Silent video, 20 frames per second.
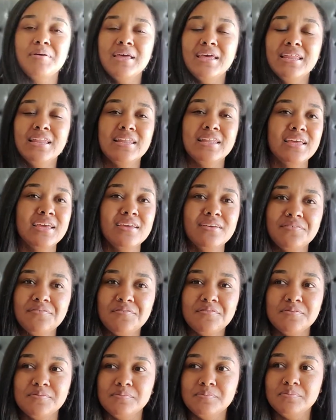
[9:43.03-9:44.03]
And leave
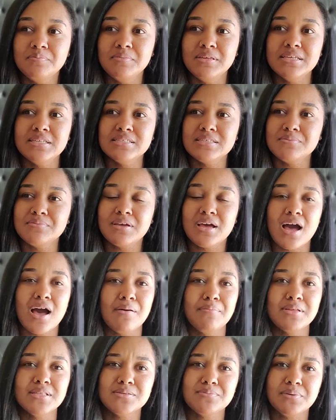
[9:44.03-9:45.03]
me some
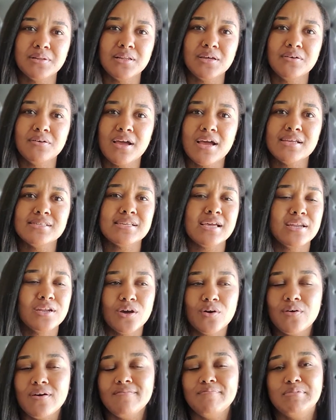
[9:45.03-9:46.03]
comments below, guys. I
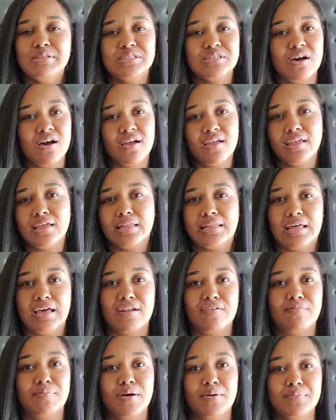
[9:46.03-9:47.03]
know I've been talking a
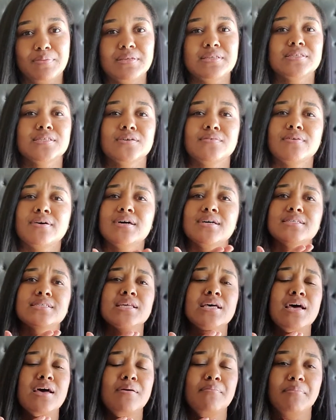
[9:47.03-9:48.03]
lot about PCOS,
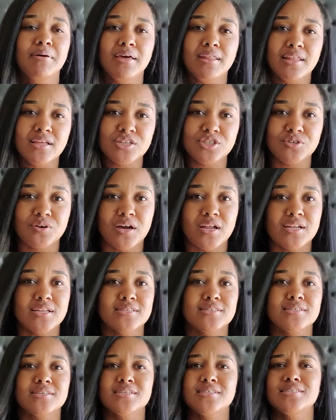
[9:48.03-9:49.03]
my
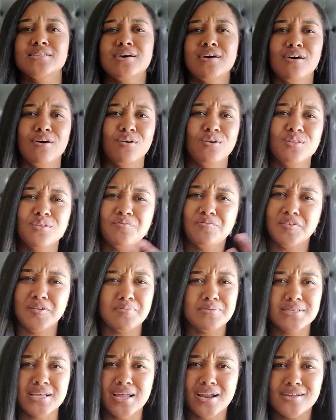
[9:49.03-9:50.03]
electrolysis. On the
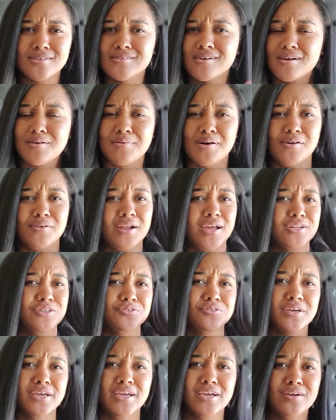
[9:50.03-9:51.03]
flip side, I talk about
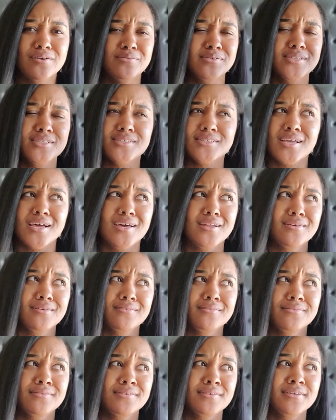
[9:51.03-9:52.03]
natural hair, which is
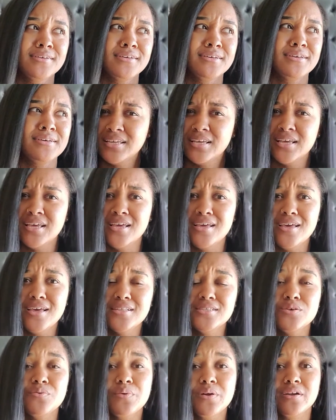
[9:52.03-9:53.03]

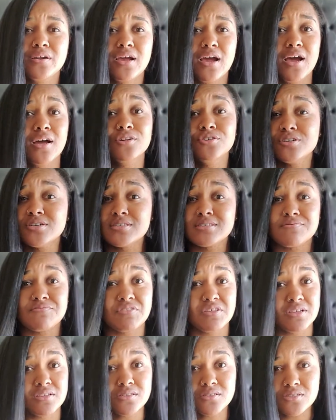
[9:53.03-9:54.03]
it's a weird contrast of
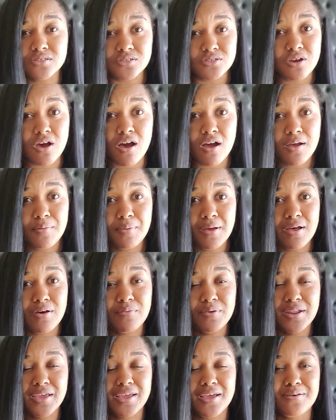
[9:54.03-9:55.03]
things to talk about
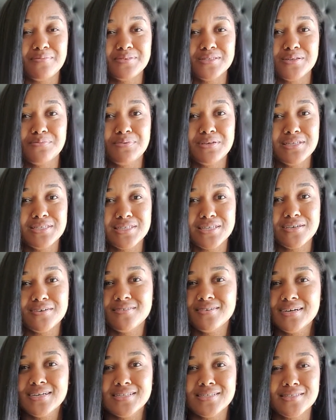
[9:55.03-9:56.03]
when it comes to
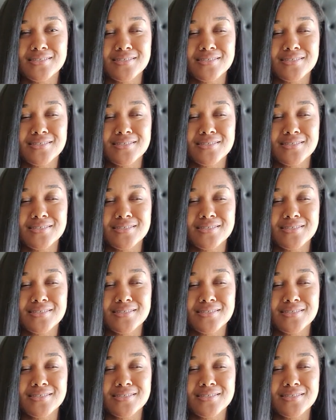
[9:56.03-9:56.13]
PCOS.